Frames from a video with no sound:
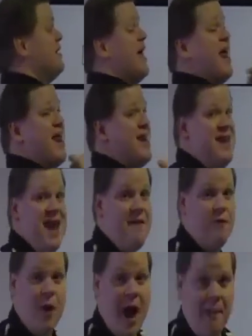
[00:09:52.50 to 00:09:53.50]

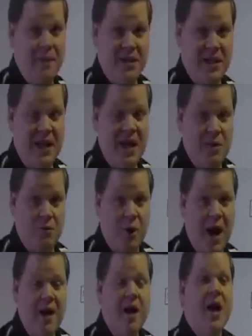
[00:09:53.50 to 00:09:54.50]
never happens again,
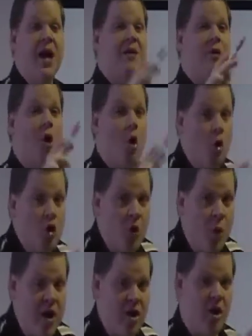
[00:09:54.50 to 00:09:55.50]
right? And the only way
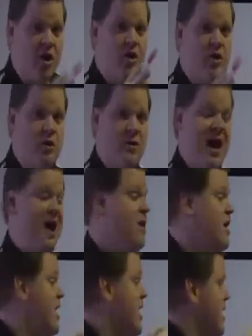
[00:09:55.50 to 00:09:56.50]
you're going to do that
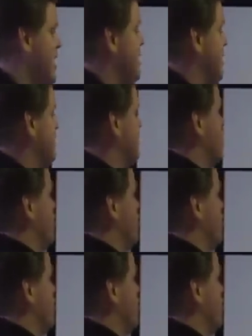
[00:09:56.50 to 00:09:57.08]
is you're